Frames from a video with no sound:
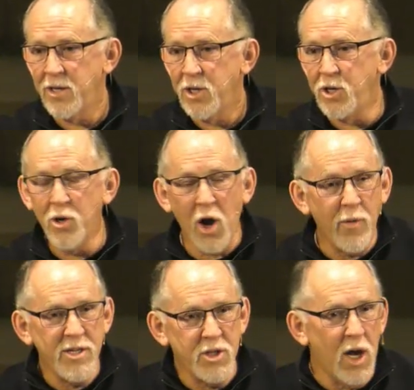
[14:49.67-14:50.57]
You
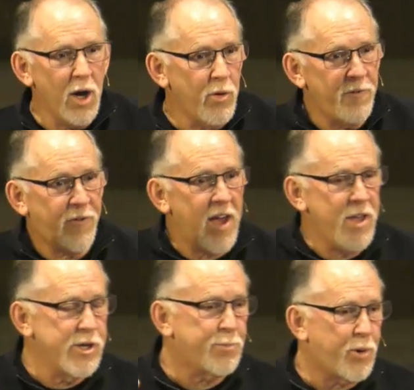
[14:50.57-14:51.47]
always know when faith
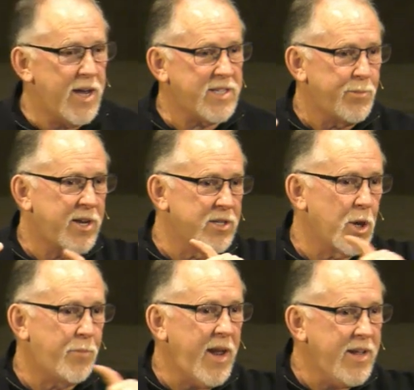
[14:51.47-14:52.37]
is present because
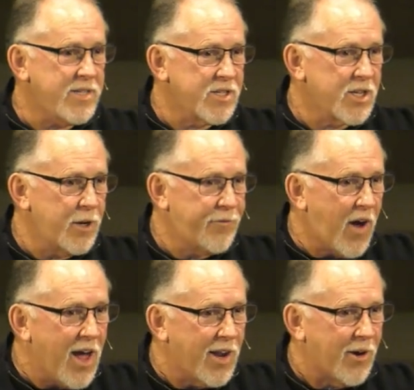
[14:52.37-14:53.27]
obedience is going to
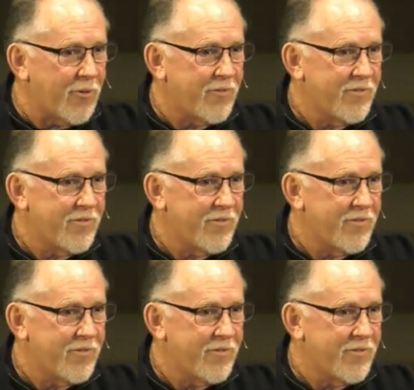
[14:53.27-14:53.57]
follow.